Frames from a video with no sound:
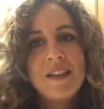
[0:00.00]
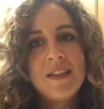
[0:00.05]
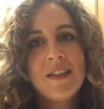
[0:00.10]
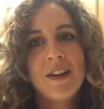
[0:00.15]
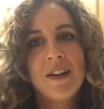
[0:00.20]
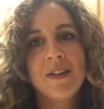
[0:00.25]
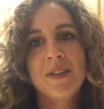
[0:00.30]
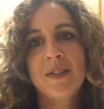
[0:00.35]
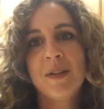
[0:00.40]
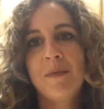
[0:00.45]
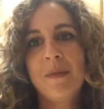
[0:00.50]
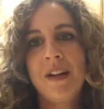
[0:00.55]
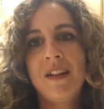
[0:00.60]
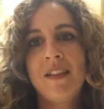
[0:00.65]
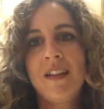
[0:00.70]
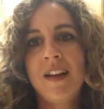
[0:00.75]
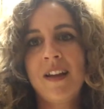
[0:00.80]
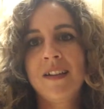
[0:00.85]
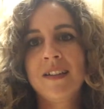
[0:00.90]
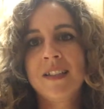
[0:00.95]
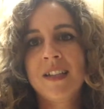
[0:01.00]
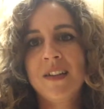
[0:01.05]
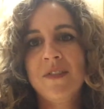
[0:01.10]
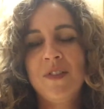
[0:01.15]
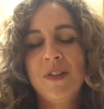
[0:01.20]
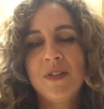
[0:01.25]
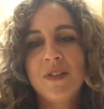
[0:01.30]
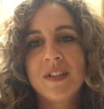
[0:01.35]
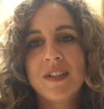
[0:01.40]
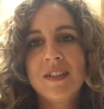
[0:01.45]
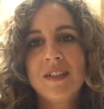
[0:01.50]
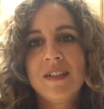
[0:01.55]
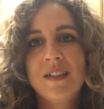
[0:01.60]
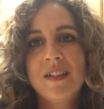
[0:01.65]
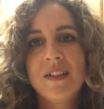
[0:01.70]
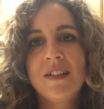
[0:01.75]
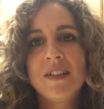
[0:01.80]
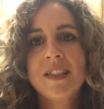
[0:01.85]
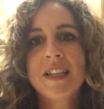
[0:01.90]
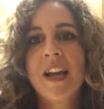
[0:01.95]
There are so many things that if you just
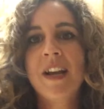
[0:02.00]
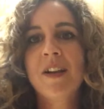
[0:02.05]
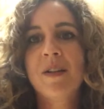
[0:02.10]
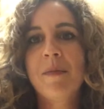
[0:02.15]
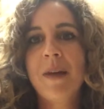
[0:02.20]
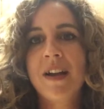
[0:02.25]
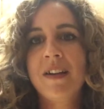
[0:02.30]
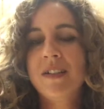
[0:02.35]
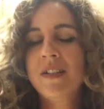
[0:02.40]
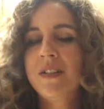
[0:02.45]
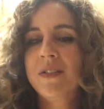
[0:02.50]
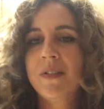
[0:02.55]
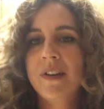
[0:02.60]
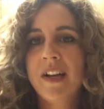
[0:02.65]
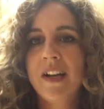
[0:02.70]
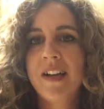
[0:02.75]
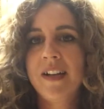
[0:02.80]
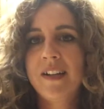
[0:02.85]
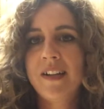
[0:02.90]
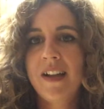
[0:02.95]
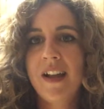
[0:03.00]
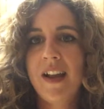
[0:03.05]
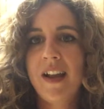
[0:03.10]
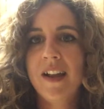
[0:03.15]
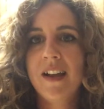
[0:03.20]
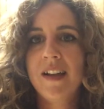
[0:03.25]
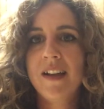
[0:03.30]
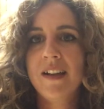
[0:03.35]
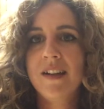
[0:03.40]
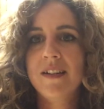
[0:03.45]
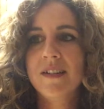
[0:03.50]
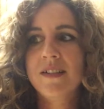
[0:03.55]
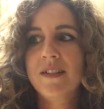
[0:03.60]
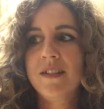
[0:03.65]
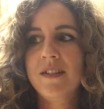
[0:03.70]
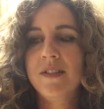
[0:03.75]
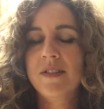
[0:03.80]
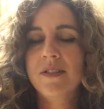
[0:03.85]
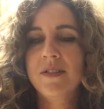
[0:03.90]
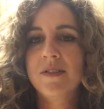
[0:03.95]
set your mind to it and
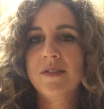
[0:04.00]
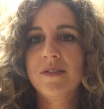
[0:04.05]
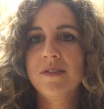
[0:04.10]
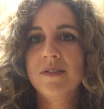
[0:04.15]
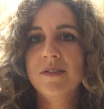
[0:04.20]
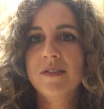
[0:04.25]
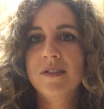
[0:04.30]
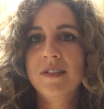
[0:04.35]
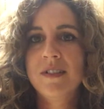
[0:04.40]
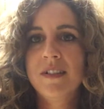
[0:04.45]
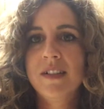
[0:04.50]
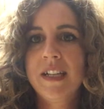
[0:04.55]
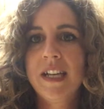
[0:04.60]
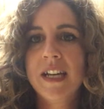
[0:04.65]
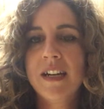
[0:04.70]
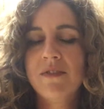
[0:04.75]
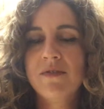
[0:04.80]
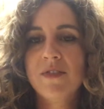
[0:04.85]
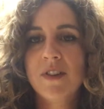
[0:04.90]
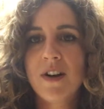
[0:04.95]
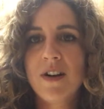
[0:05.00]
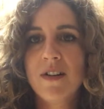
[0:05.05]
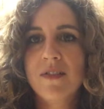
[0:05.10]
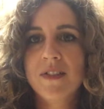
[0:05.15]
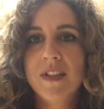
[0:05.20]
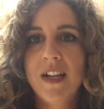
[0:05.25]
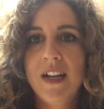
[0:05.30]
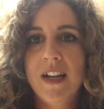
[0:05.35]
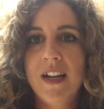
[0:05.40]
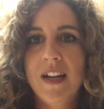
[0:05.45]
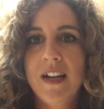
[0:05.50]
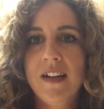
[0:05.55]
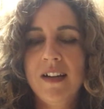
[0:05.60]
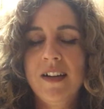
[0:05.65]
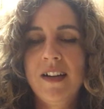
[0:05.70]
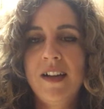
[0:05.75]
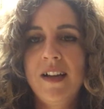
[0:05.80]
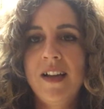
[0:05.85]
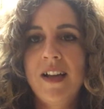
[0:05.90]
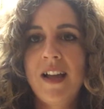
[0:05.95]
you get involved in it
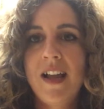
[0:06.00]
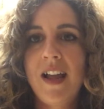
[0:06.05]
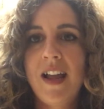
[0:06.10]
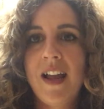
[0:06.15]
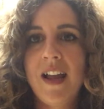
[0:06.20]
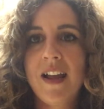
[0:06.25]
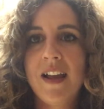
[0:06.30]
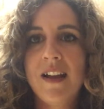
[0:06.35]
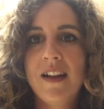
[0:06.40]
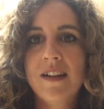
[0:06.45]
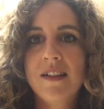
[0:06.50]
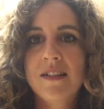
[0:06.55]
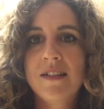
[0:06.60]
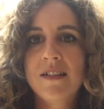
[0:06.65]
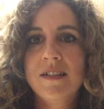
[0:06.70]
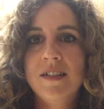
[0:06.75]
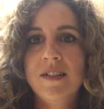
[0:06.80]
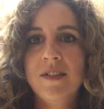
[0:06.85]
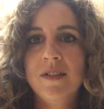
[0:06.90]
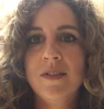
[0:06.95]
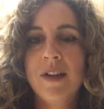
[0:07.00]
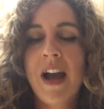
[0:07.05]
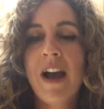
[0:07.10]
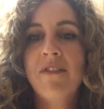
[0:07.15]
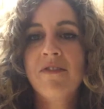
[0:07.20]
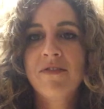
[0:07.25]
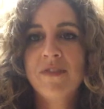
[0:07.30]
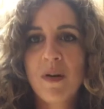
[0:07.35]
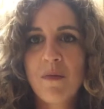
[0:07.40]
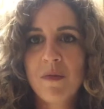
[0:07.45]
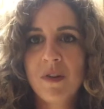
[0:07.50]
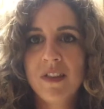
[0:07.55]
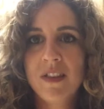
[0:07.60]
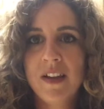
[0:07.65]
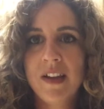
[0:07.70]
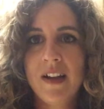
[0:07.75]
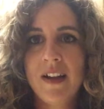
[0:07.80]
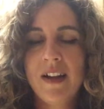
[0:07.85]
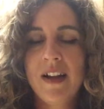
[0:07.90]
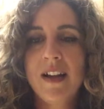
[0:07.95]
and you have fun with
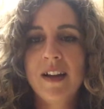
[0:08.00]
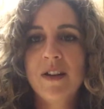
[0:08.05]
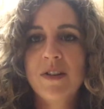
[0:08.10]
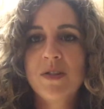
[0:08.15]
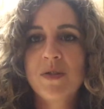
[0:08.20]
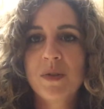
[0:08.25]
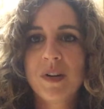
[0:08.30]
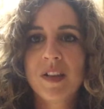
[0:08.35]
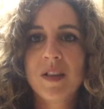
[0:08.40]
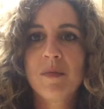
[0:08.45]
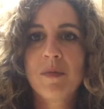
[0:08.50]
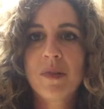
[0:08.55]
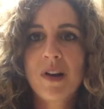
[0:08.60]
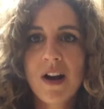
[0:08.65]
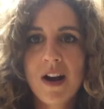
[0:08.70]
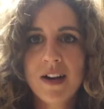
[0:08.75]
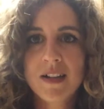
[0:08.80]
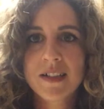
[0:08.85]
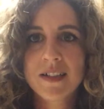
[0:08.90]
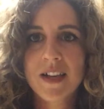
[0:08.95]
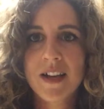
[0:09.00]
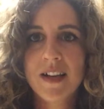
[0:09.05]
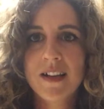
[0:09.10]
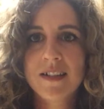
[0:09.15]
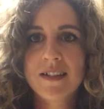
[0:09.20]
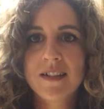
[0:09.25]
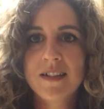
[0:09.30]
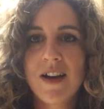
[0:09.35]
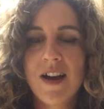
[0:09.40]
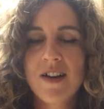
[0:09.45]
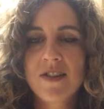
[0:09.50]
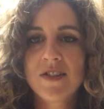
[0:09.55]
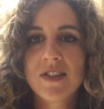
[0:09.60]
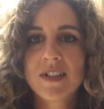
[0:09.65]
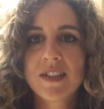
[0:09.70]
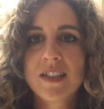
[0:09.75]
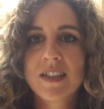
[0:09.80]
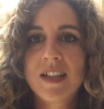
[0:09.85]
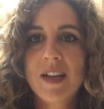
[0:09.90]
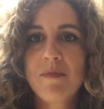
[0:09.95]
it and enjoy the process, not
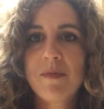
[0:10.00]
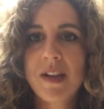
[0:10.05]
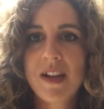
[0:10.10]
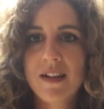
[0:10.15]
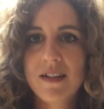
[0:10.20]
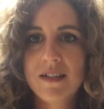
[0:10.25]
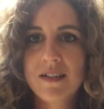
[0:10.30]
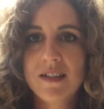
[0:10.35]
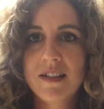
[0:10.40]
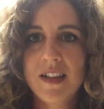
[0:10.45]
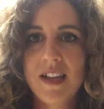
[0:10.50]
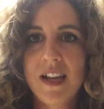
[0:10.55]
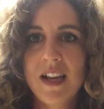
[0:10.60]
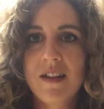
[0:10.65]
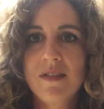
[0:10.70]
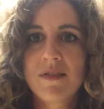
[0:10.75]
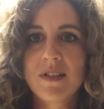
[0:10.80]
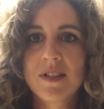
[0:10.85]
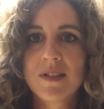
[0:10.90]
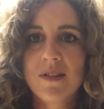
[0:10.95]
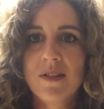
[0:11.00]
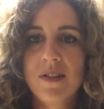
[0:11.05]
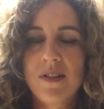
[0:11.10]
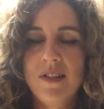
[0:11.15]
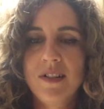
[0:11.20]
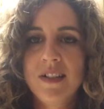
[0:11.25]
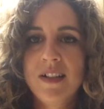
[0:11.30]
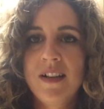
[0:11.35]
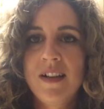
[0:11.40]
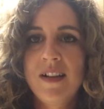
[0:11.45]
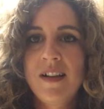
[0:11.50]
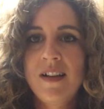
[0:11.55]
just skipping to the end result,